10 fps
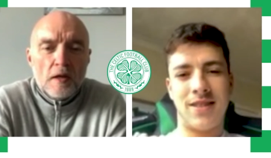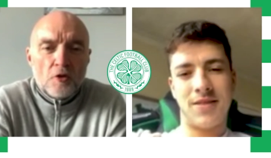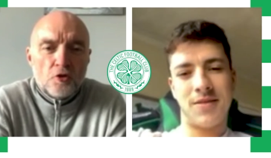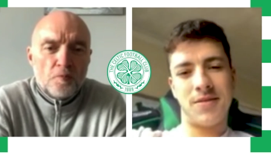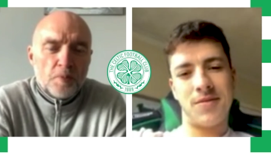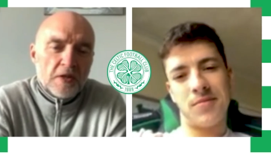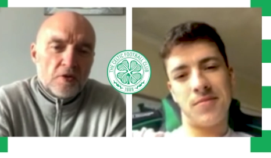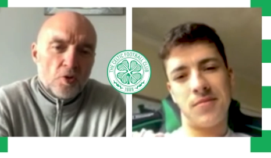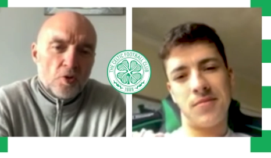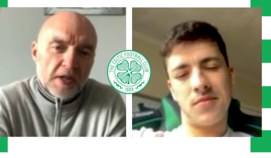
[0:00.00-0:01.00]
Speaker 1: And you
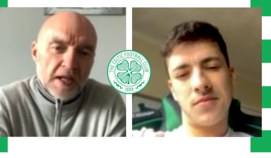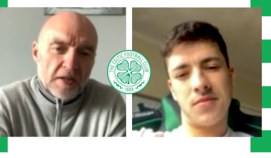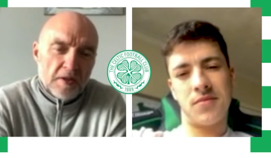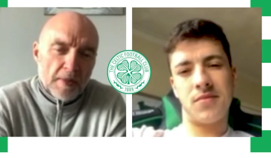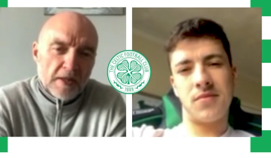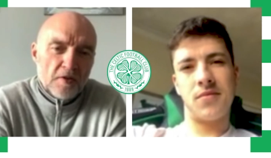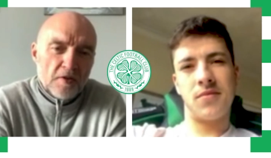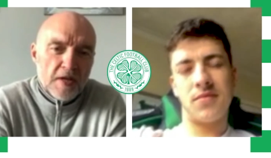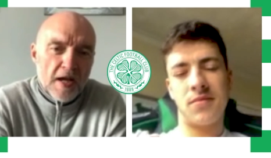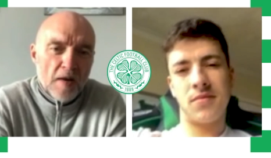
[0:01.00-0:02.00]
were kind of in the middle of the
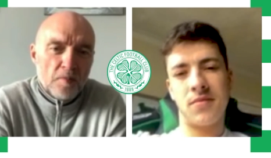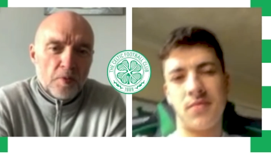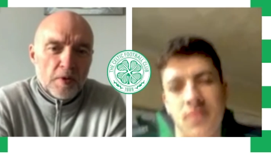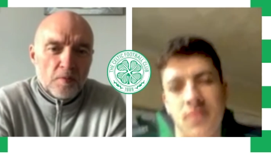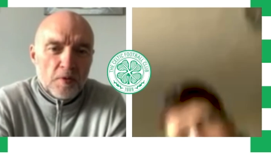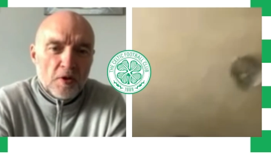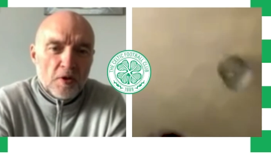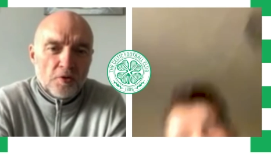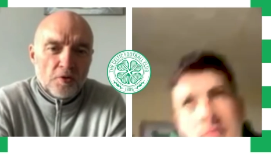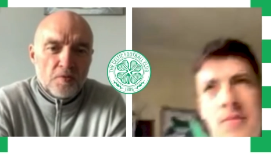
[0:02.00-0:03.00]
rehab when the
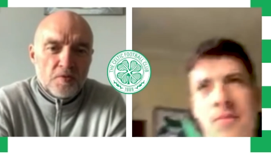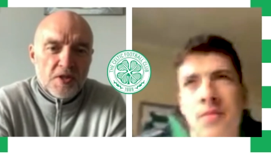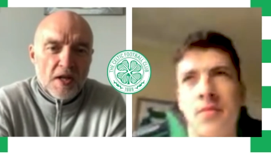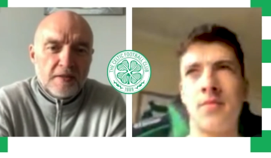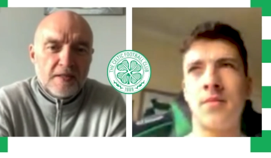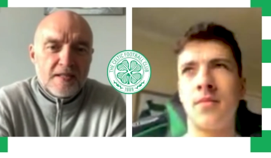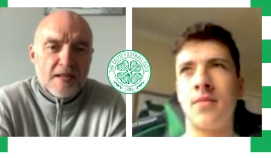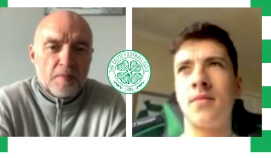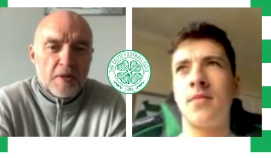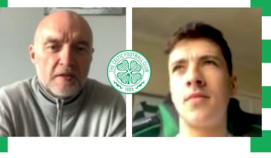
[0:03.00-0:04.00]
lockdown started. Has
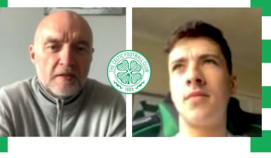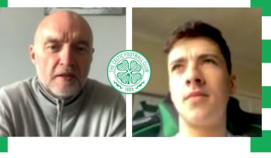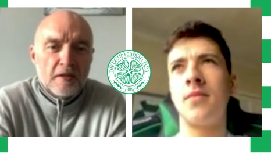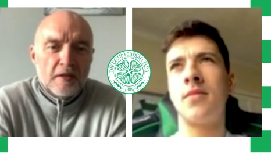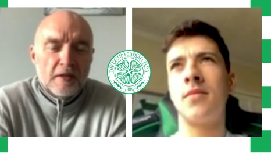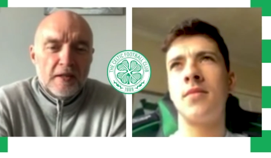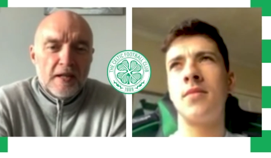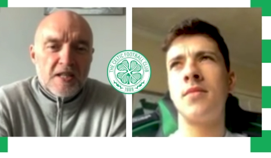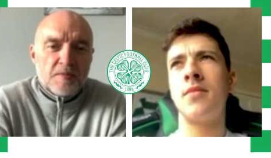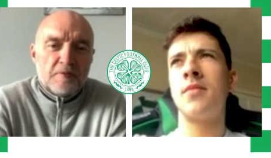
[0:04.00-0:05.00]
it been
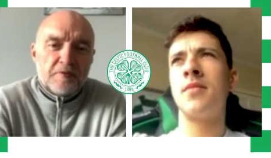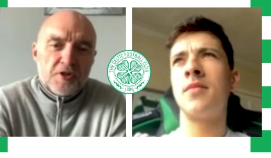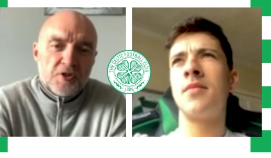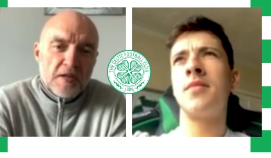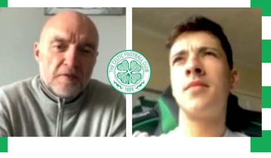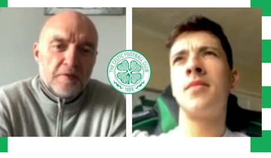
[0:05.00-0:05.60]
frustrating